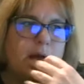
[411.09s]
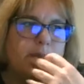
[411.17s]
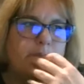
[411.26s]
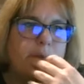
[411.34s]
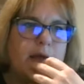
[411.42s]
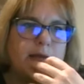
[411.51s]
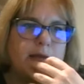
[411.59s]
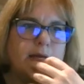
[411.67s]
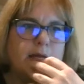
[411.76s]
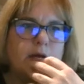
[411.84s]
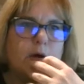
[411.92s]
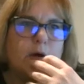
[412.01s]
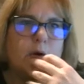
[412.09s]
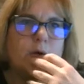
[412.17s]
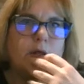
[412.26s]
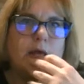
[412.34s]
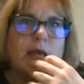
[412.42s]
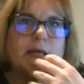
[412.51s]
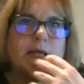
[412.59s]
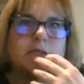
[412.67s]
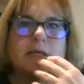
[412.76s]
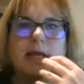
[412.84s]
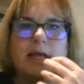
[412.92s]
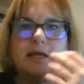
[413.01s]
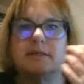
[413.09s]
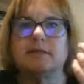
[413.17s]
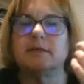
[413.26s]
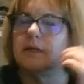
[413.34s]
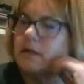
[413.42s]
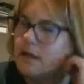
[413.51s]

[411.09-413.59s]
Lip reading: But, you know, it's